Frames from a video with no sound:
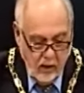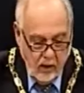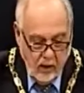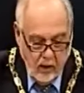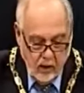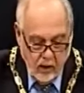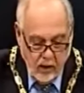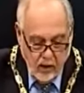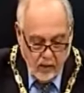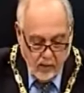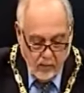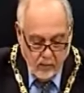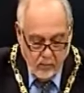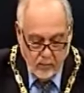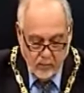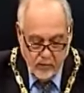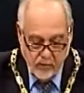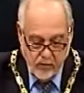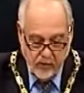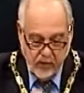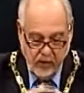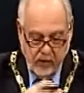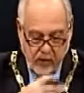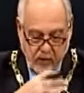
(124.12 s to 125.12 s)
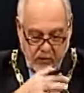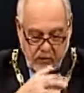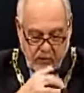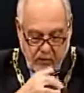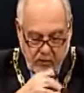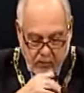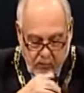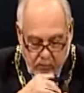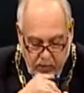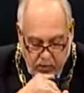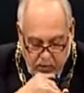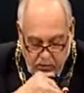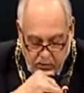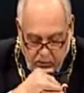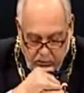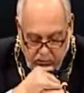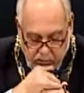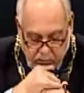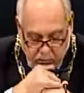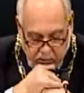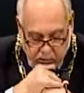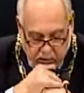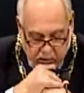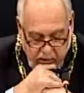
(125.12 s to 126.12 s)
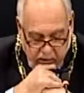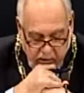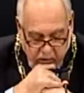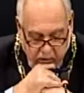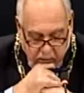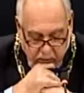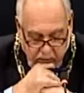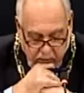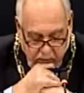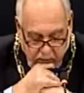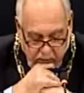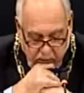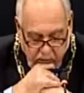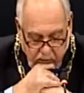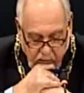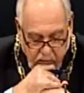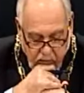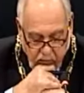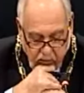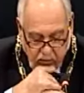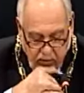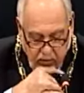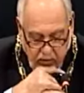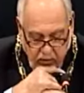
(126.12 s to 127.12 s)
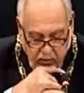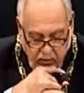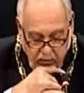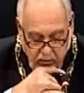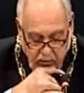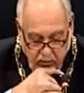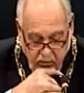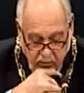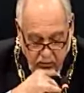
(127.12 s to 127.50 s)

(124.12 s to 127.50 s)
Item 3, the minute of the meeting of the Council held